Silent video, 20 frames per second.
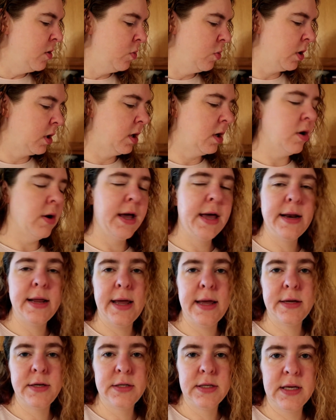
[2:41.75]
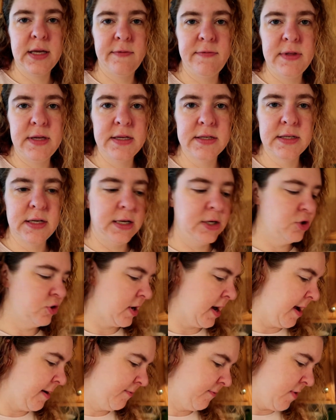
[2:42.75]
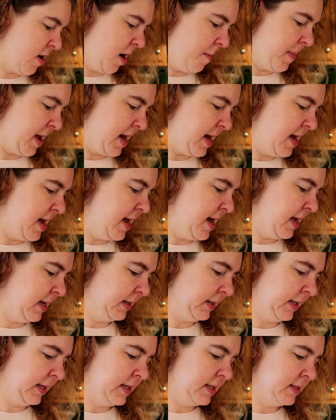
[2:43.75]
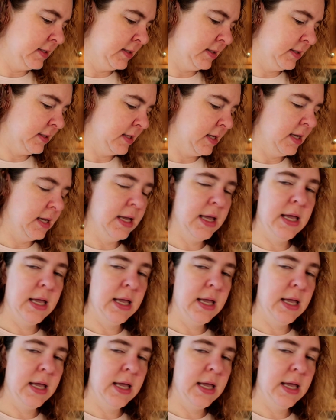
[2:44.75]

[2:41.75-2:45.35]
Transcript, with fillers: we're going to go ahead and give these a try from Nellie's